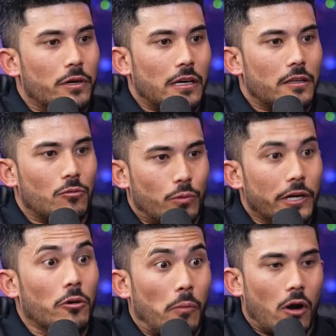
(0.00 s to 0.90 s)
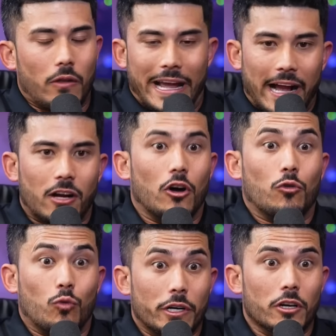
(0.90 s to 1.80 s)
with other real, like I call
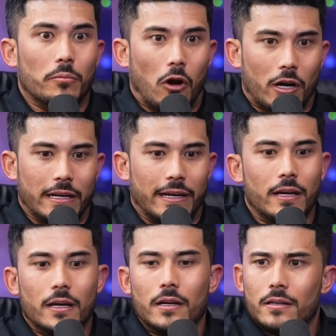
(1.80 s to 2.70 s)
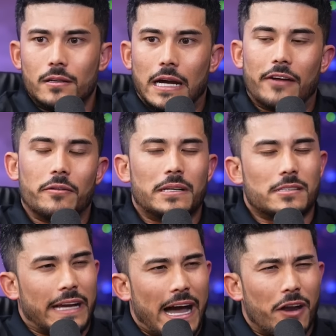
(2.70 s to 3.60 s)
it real marketing. Everybody's
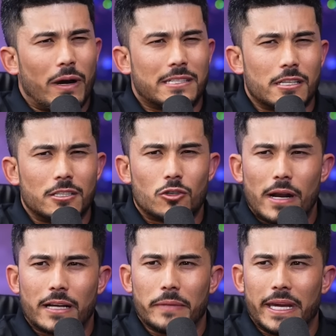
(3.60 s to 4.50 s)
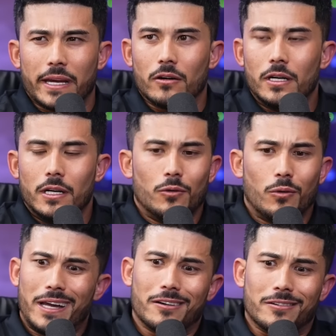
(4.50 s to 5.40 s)
like, how do I send direct mail?
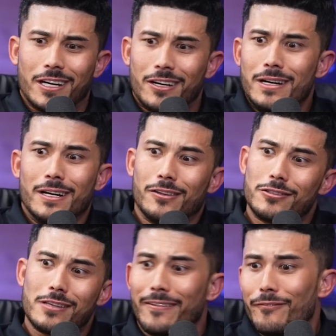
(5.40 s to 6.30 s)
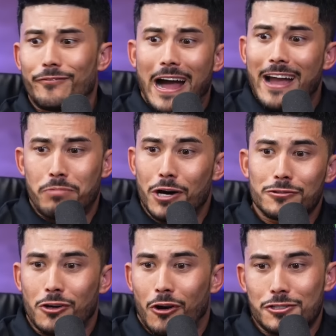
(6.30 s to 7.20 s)
Well, I don't know. There's like 5
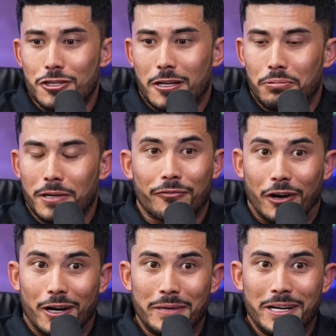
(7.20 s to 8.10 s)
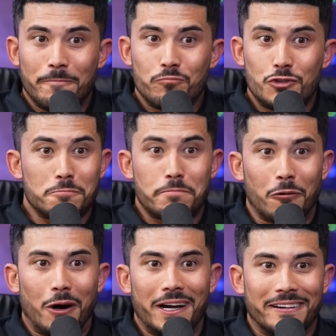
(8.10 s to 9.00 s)
postcards you could pick from. Just pick
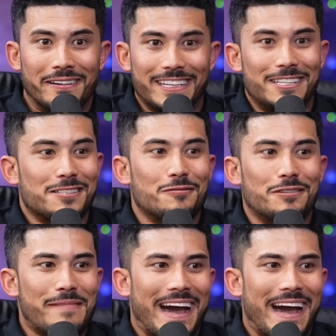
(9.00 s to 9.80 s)
one. It doesn't really